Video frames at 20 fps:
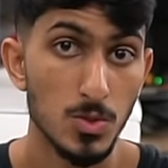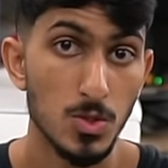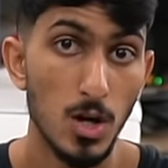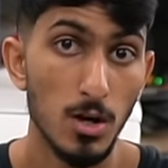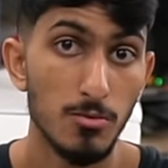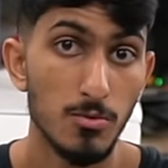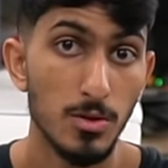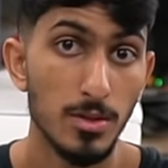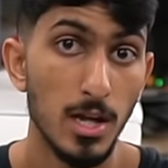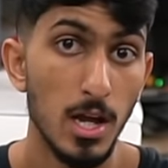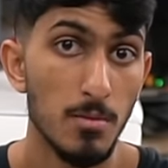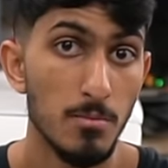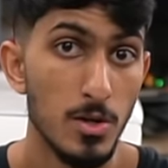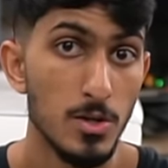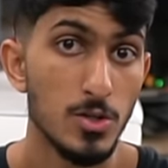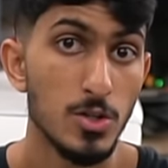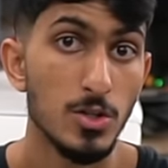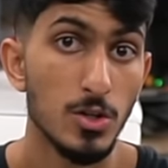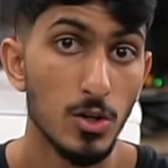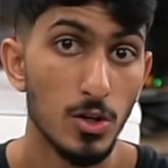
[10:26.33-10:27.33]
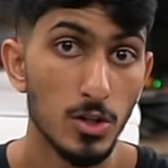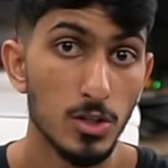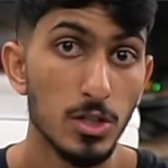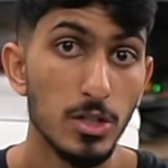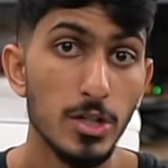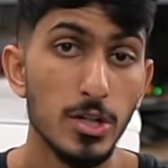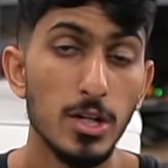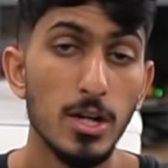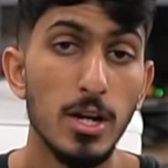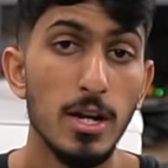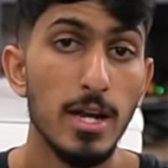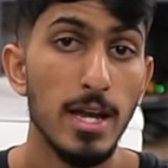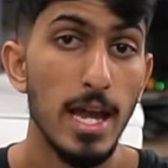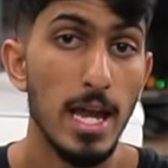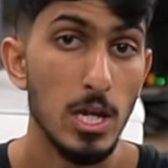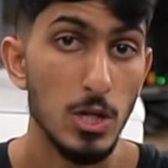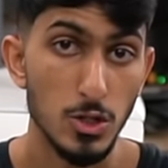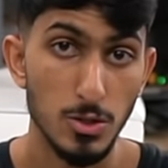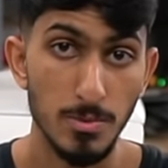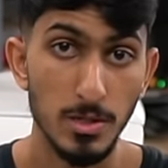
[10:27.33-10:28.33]
software that I mentioned earlier,
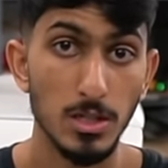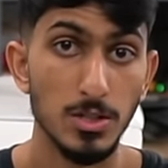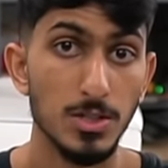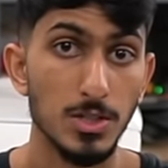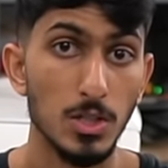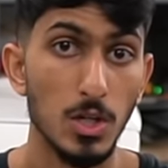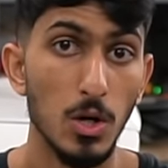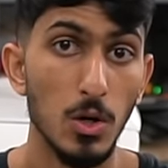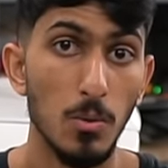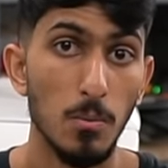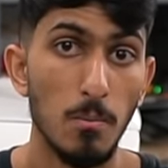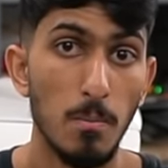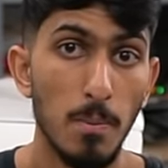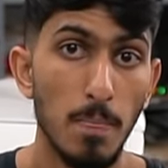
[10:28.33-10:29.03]
and you should be good to go.